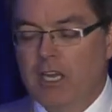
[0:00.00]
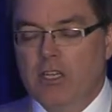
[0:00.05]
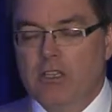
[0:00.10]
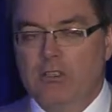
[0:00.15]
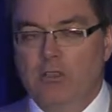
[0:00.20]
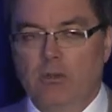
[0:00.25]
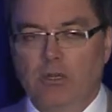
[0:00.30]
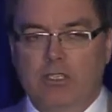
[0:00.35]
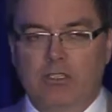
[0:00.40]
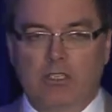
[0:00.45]

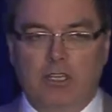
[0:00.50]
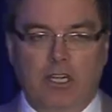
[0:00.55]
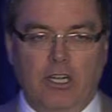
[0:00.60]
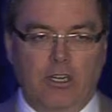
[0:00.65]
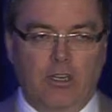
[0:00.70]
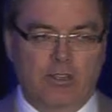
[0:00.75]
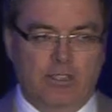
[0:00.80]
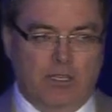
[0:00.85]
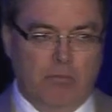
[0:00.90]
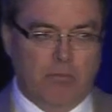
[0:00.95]
So we
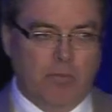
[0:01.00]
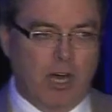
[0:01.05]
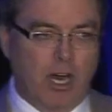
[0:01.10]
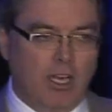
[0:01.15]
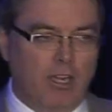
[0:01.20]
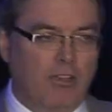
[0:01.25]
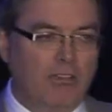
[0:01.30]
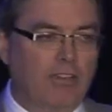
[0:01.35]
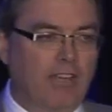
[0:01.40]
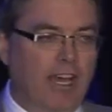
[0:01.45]
started using
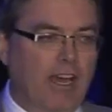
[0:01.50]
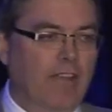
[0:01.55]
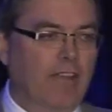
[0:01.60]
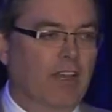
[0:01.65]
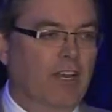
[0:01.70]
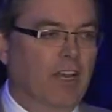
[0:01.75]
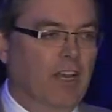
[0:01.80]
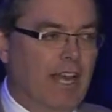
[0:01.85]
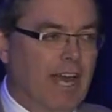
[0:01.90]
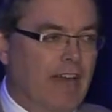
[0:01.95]
models now
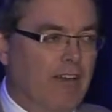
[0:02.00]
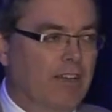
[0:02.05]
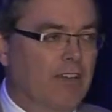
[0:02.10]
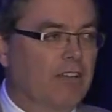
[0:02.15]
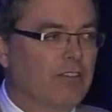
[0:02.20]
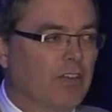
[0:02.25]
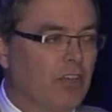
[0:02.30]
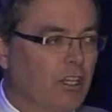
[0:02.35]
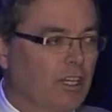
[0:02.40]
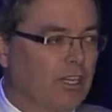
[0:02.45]
that allowed
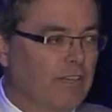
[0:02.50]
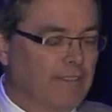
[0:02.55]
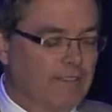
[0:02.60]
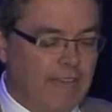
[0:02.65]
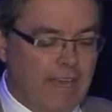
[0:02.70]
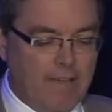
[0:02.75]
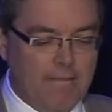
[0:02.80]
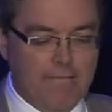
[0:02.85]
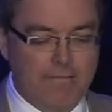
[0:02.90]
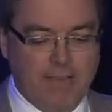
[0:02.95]
us to look at
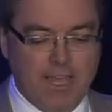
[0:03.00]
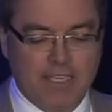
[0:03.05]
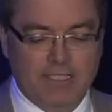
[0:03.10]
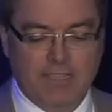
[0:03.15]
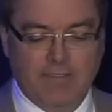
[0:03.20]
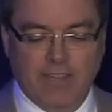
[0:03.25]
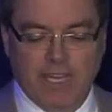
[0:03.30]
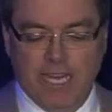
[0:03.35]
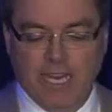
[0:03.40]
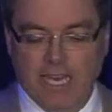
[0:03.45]
the effects
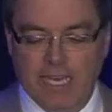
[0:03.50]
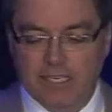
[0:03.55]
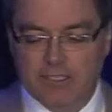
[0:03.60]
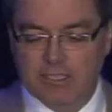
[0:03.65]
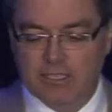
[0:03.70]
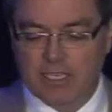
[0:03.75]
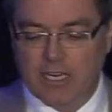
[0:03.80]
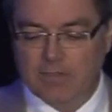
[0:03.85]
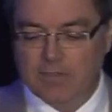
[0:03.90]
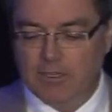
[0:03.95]
of that
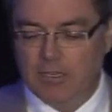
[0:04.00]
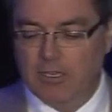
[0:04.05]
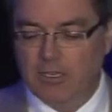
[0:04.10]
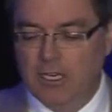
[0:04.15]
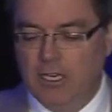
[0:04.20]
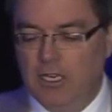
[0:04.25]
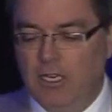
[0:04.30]
ice cover.